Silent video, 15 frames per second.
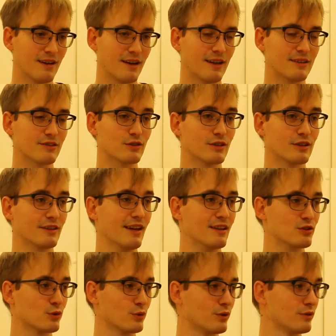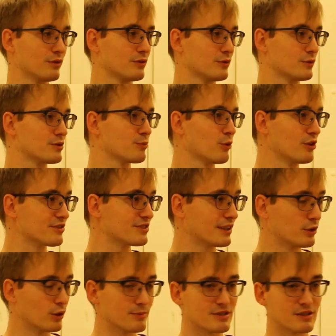And so the natural response
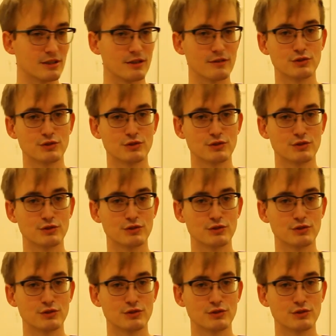then, obviously,